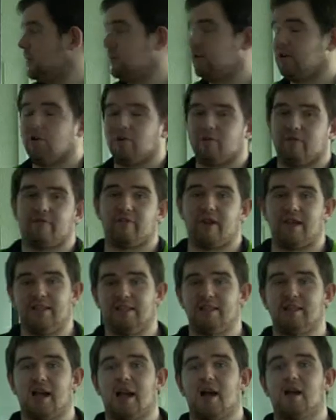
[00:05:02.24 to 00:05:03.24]
include
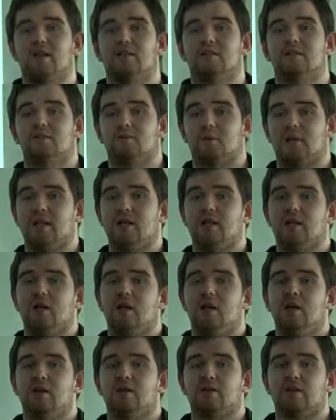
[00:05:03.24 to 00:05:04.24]
friendly targets as well.
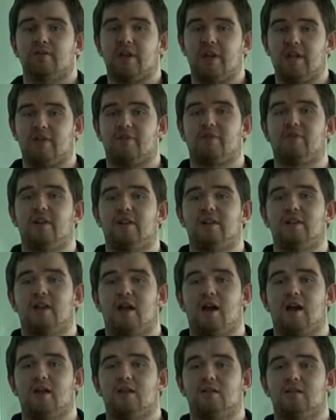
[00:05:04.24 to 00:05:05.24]
So if you hit the friendly
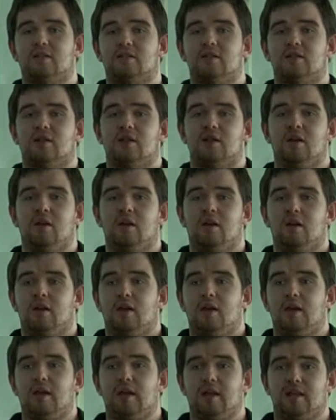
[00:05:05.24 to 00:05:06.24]
targets,
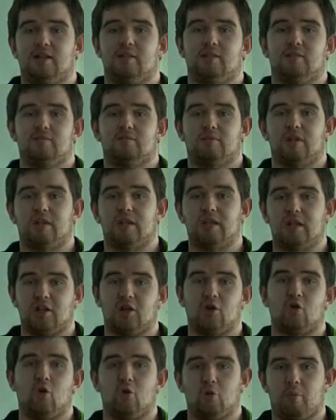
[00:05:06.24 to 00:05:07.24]
it'll
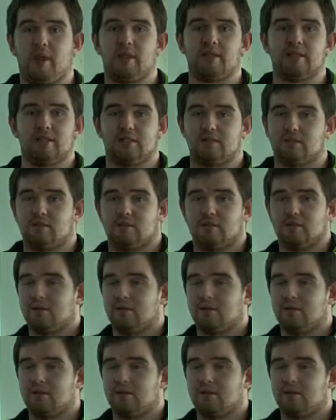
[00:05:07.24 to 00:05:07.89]
incur penalties.